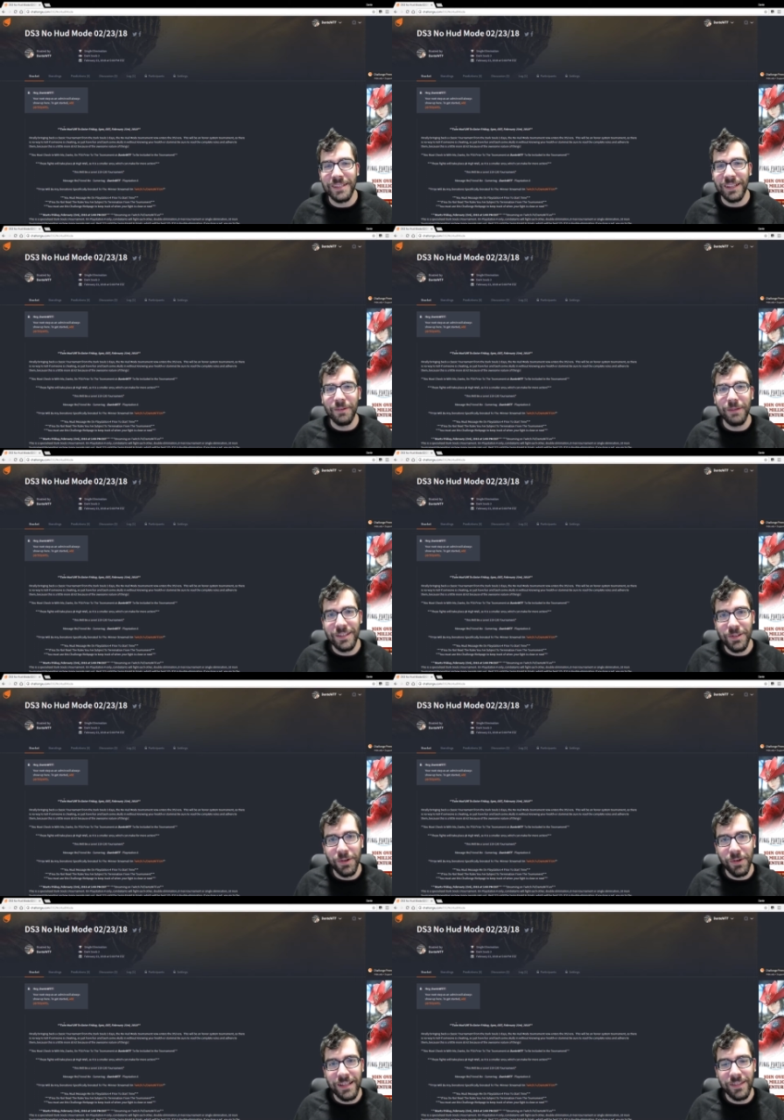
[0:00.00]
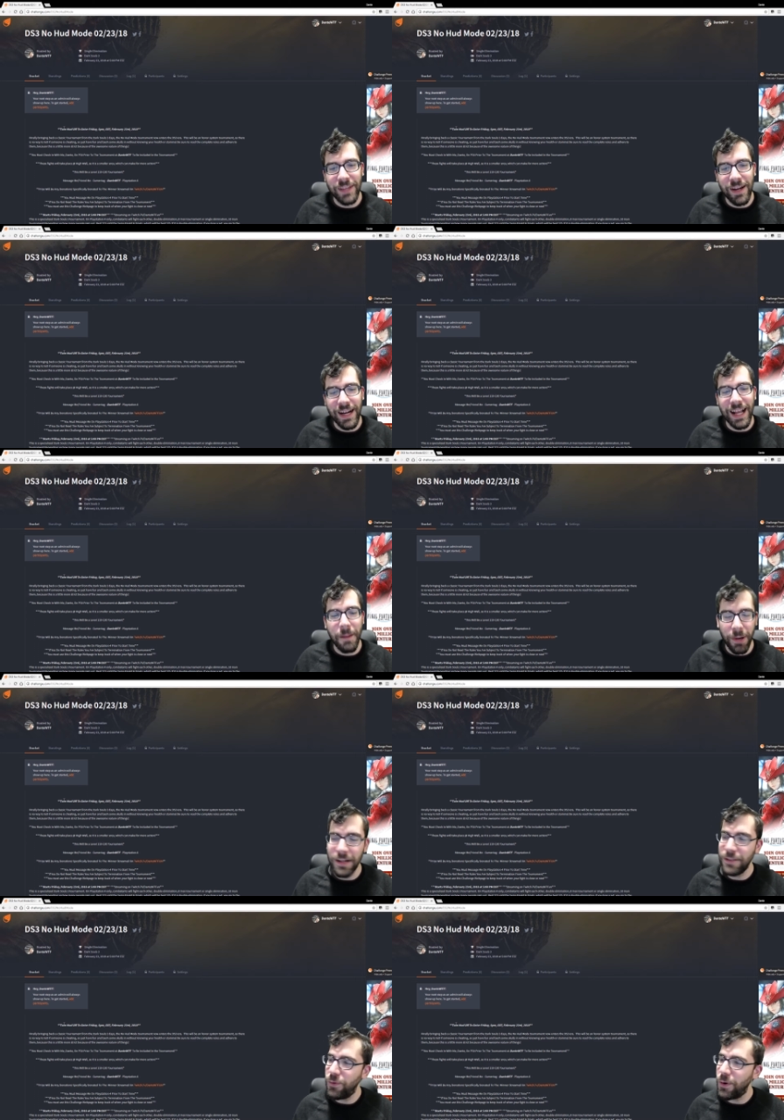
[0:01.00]
a little bit too aggressive there and I got
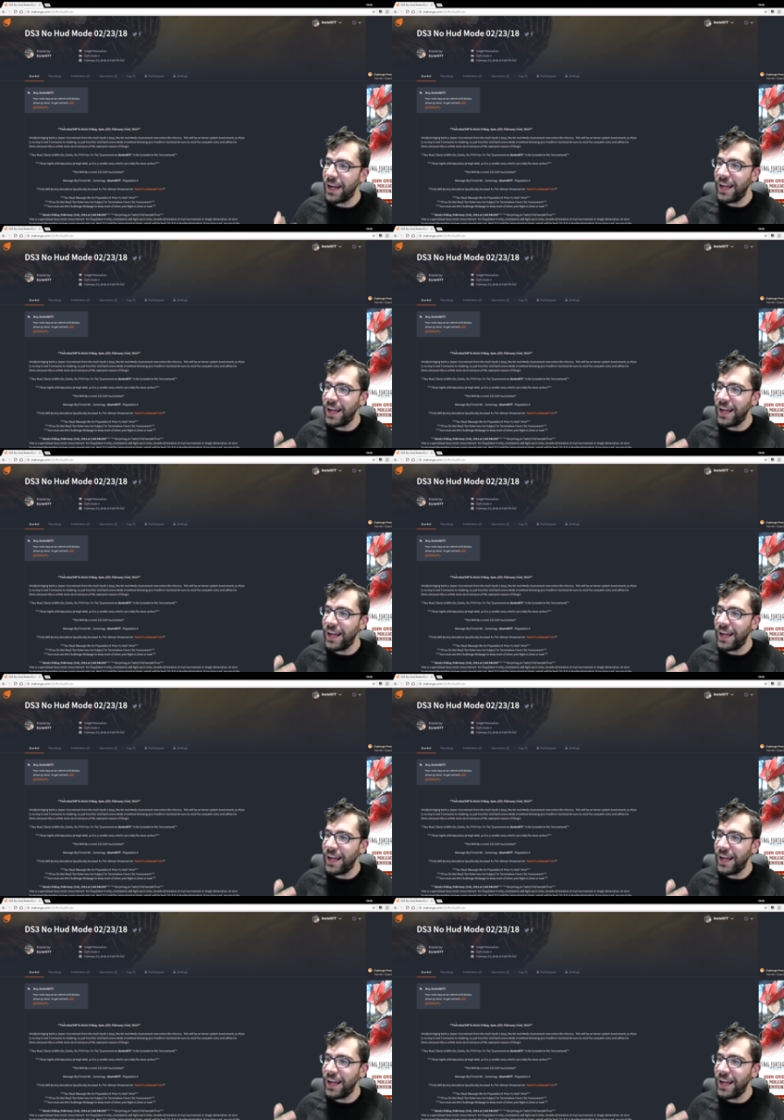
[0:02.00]
punished for it.